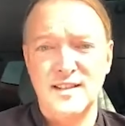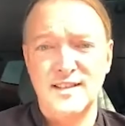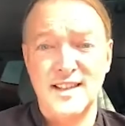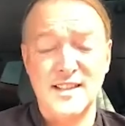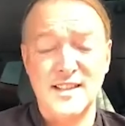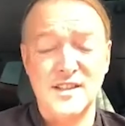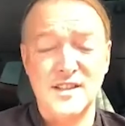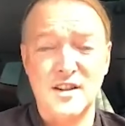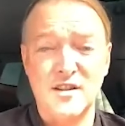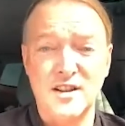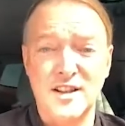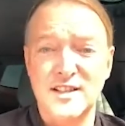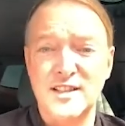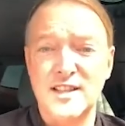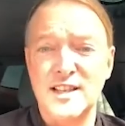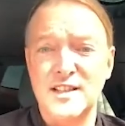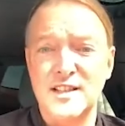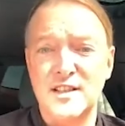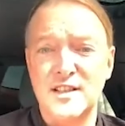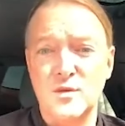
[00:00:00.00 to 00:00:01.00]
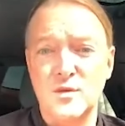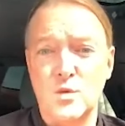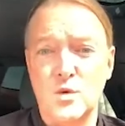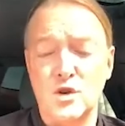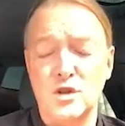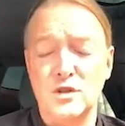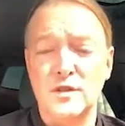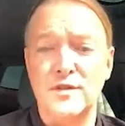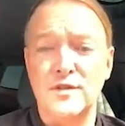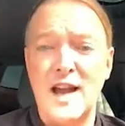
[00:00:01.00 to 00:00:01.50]
necessarily exist in the
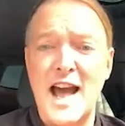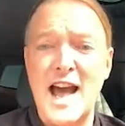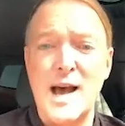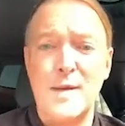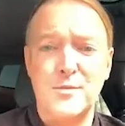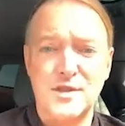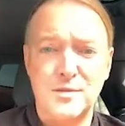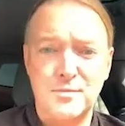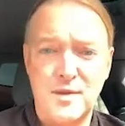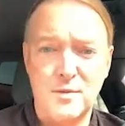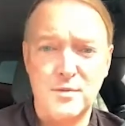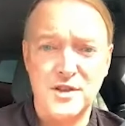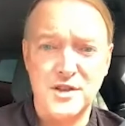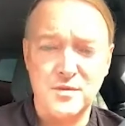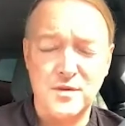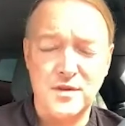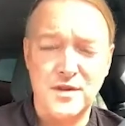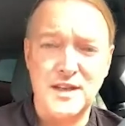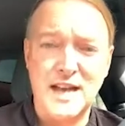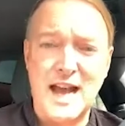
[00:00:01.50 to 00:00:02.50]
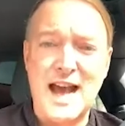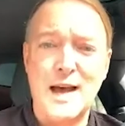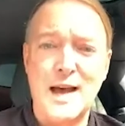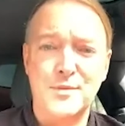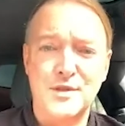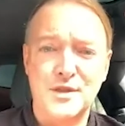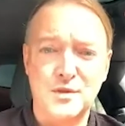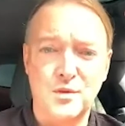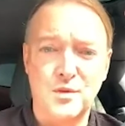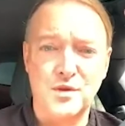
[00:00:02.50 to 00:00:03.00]
world of apps published within
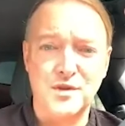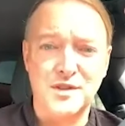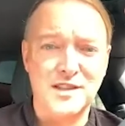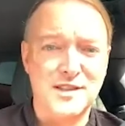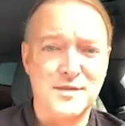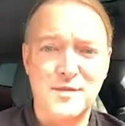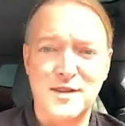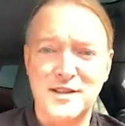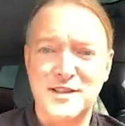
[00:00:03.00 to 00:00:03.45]
app stores.